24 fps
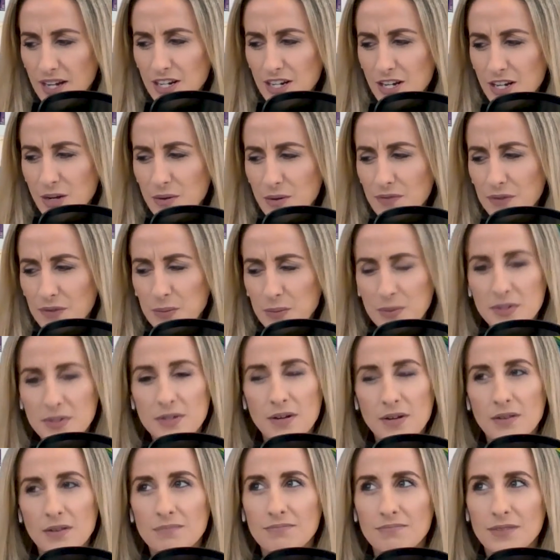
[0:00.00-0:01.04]
I don't know if it
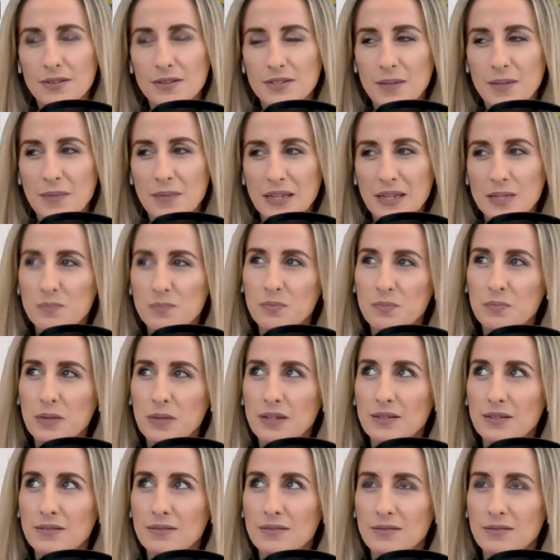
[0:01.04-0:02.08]
was something that's
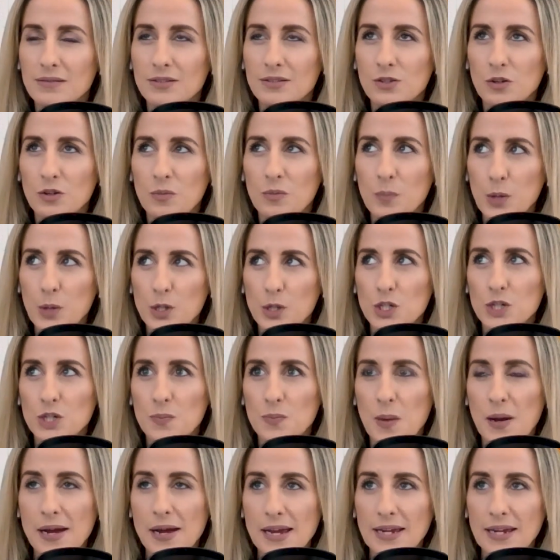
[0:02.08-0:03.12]
been sort of
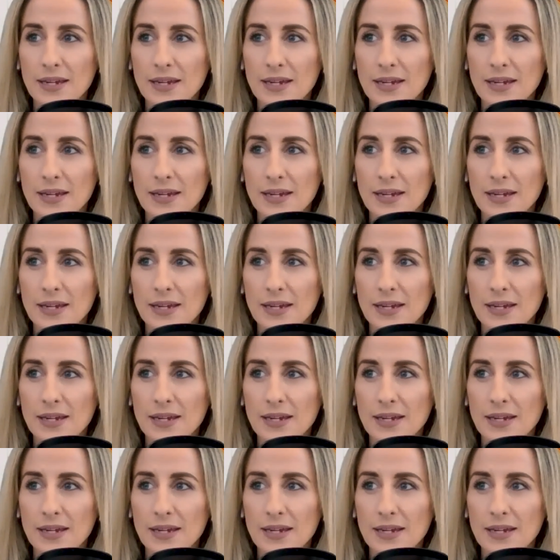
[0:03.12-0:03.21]
pushed by